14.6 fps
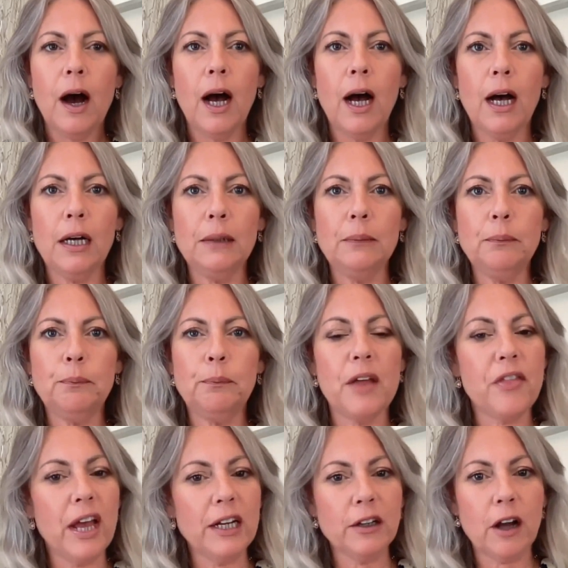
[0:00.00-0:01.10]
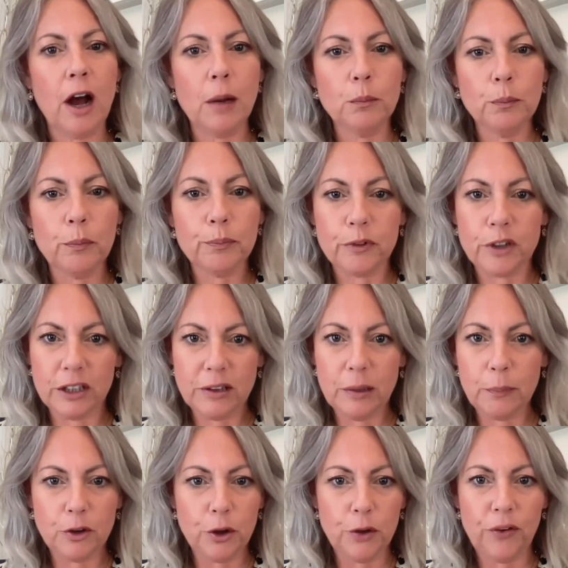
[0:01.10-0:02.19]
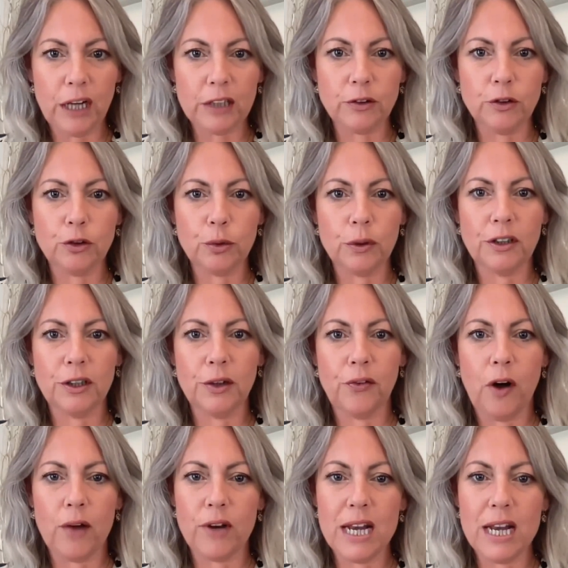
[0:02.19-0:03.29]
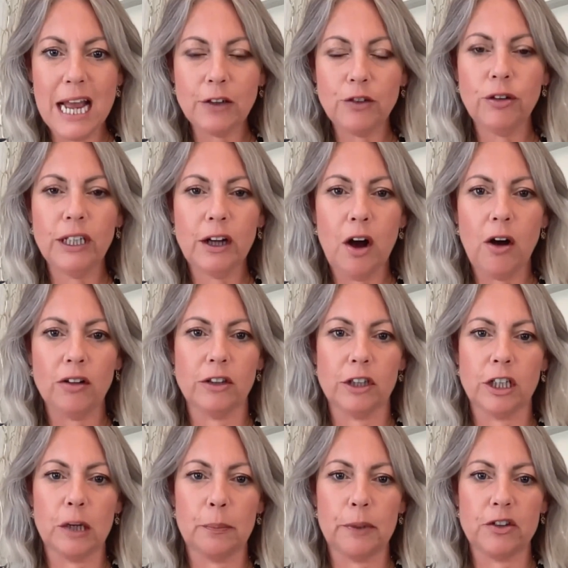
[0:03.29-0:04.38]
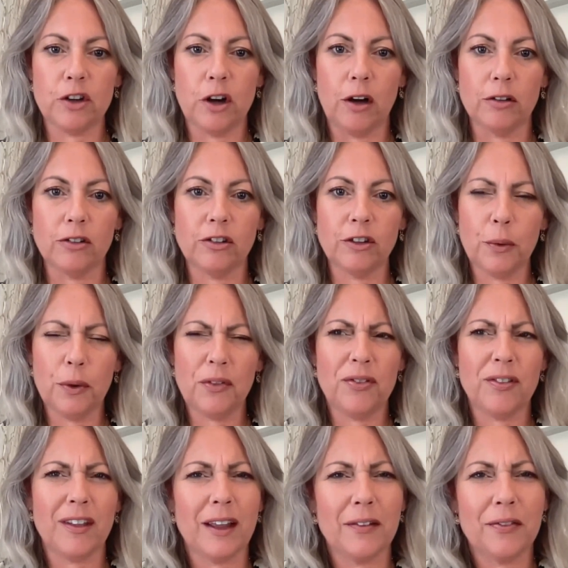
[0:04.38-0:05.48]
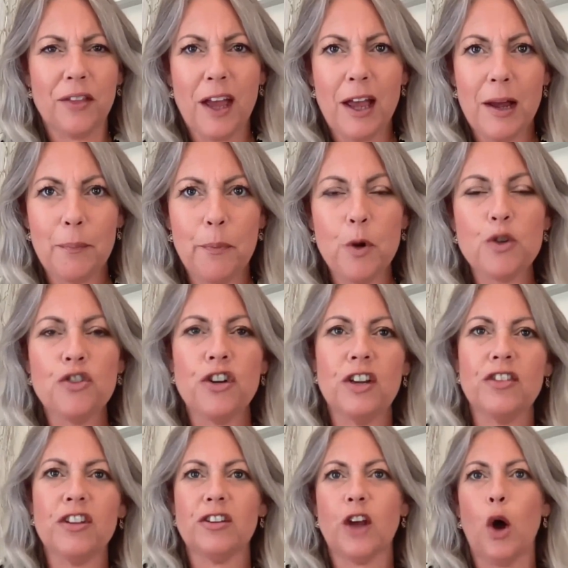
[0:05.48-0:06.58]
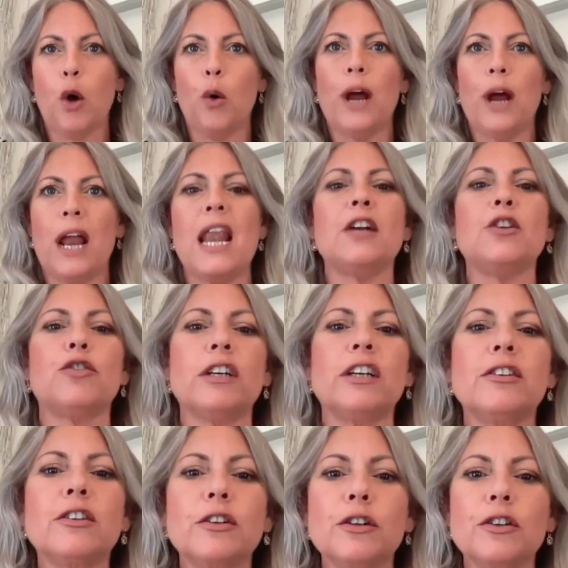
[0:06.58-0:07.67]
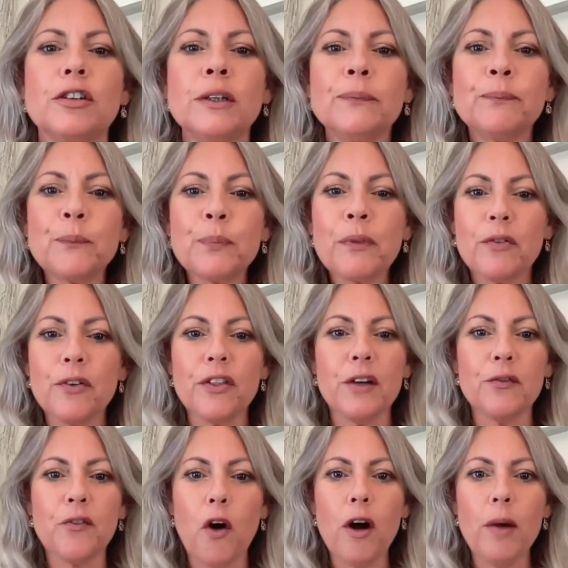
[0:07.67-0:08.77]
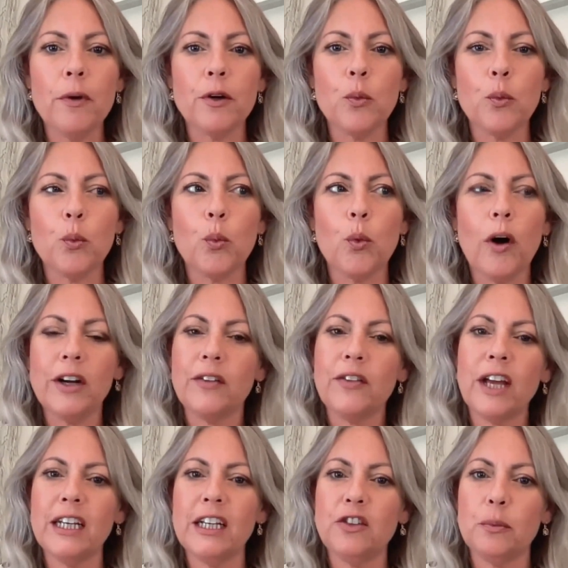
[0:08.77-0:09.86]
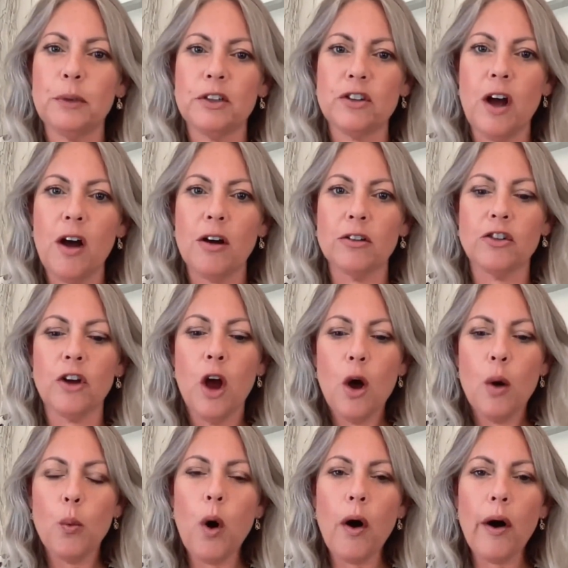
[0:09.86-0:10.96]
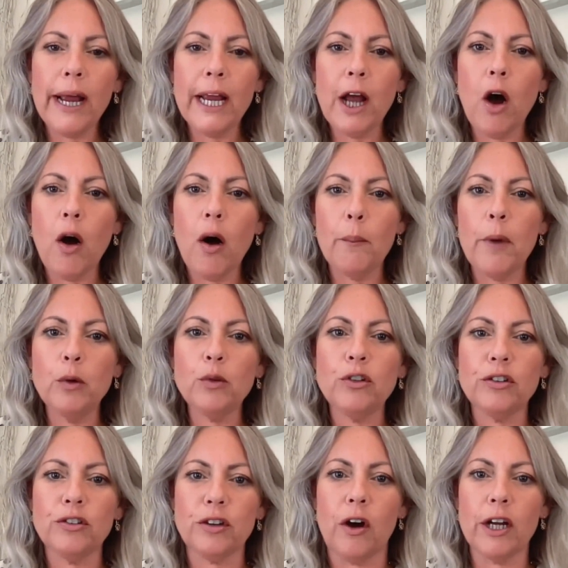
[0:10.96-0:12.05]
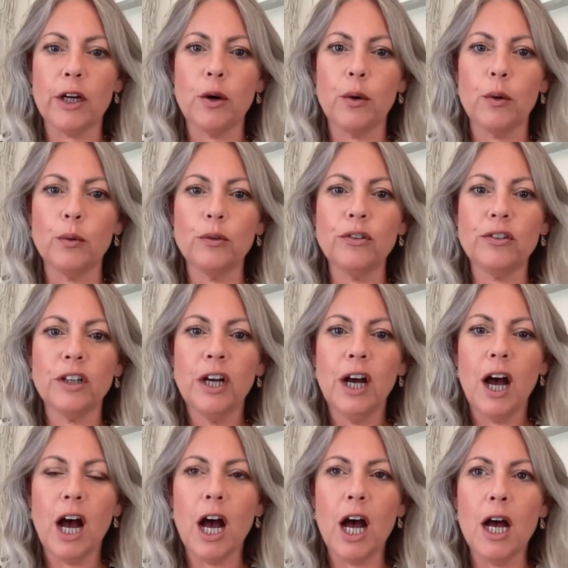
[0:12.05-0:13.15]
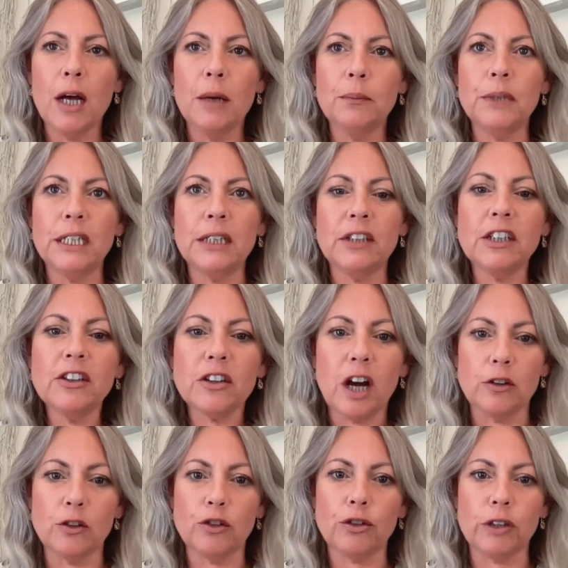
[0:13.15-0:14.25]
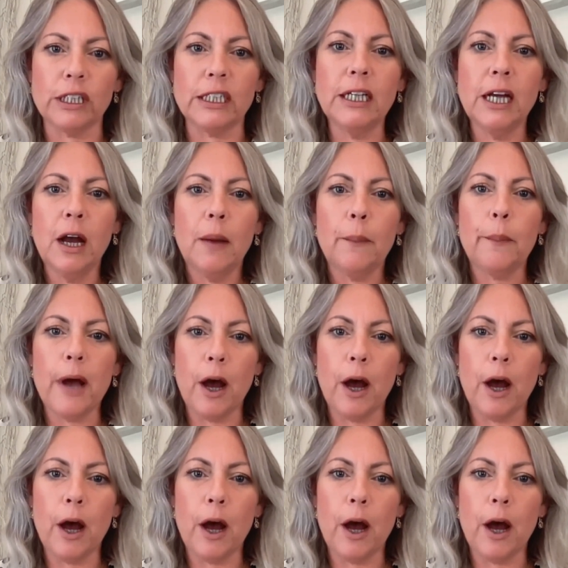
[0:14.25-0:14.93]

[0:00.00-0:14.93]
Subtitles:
But then come December 2025, electric cars are going to be charged. So if they're pushing this whole electric is good for the environment, why do they need to be charged? Why are motorcycles in this country